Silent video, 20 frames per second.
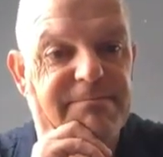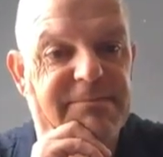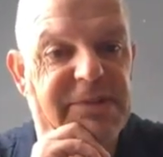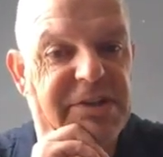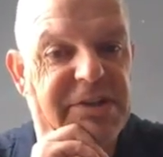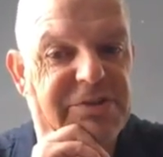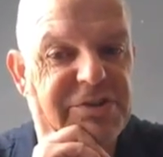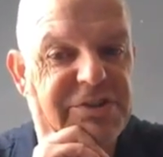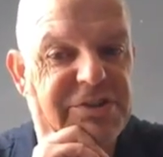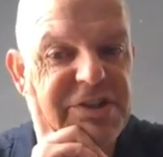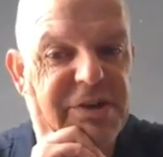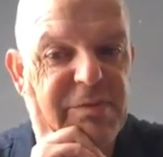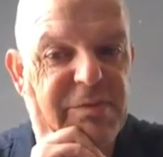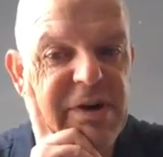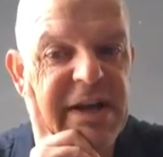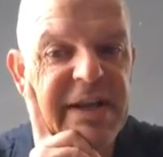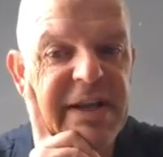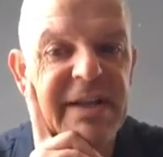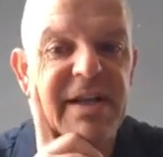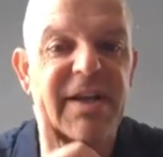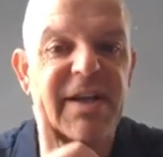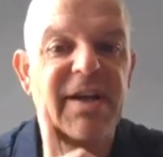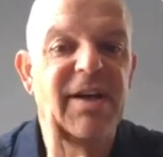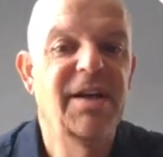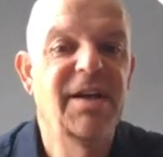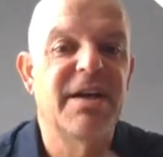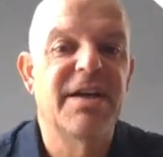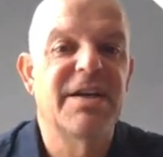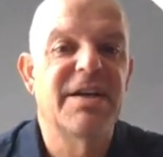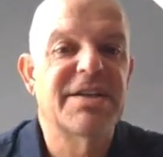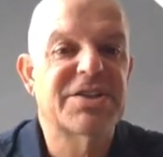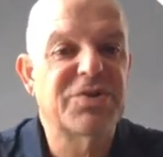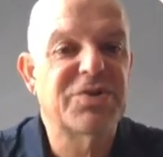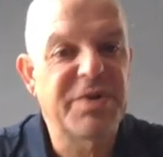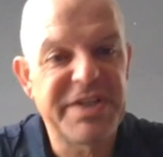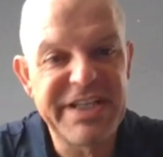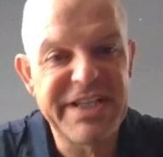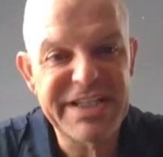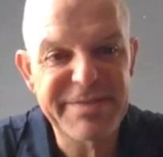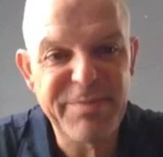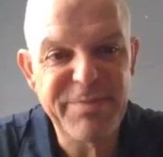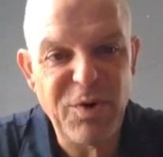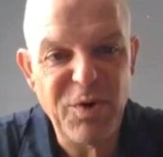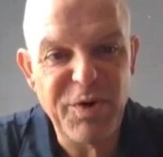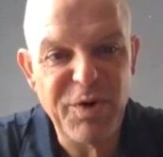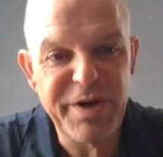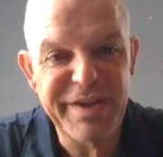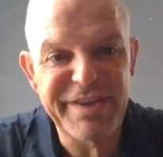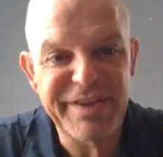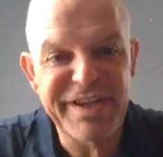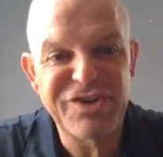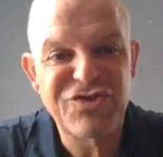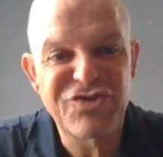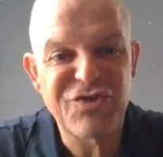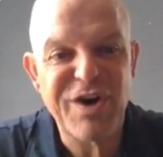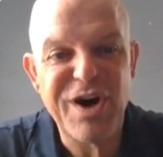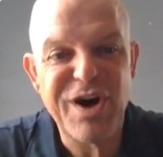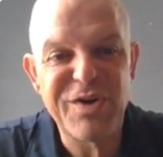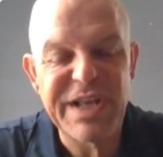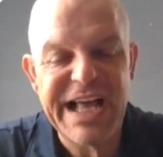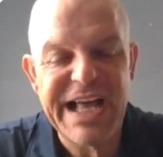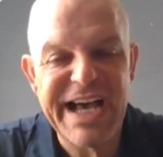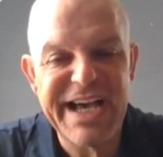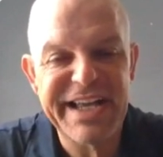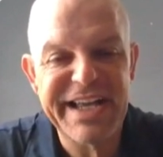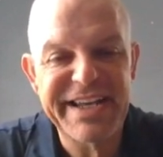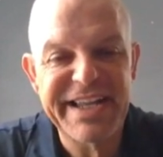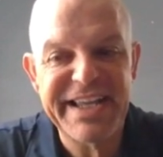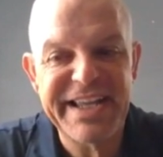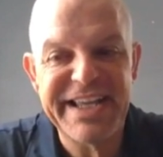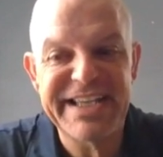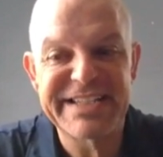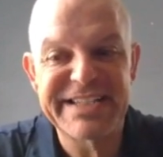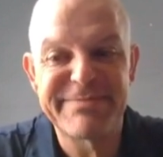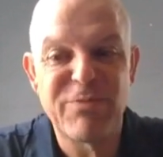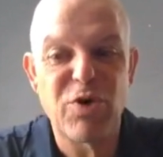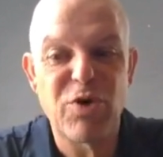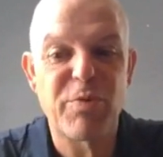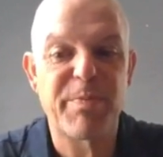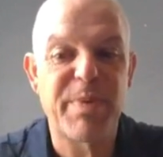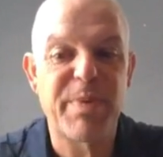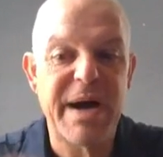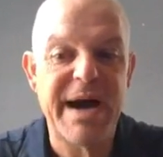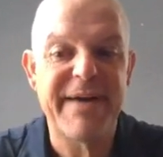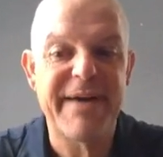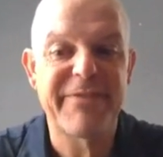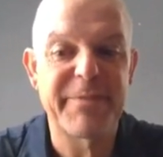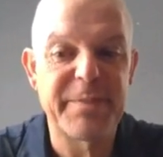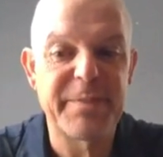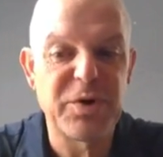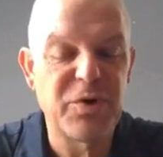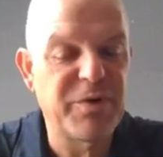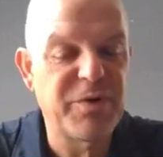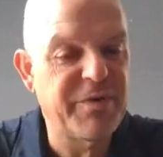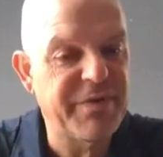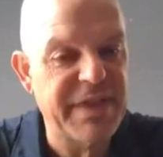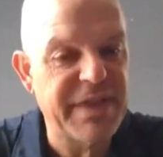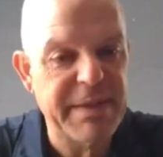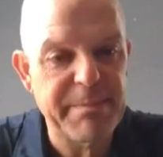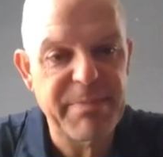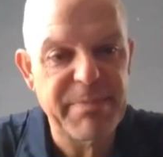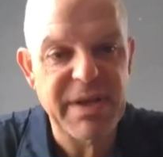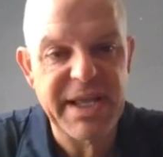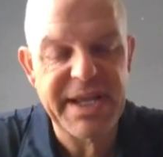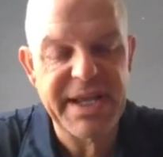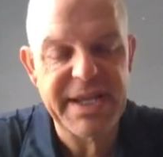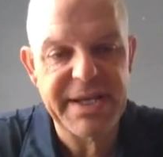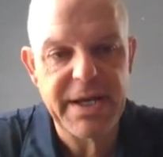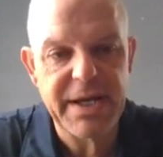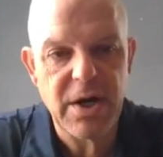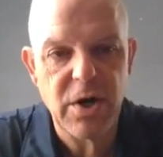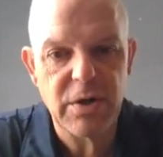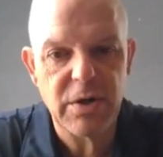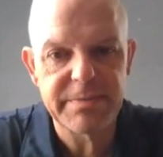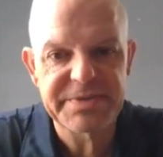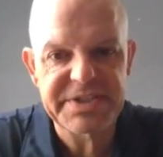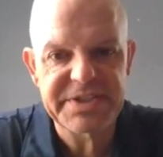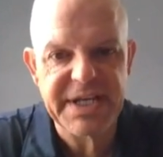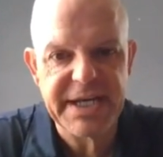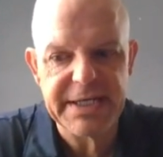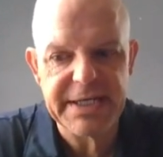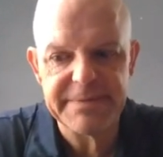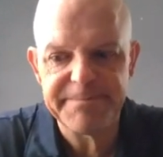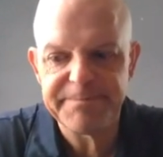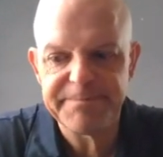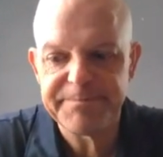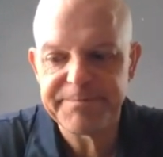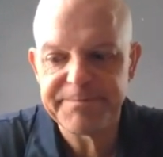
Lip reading: Interesting, right? So at this point, the draw line is more profitable than playing the home side.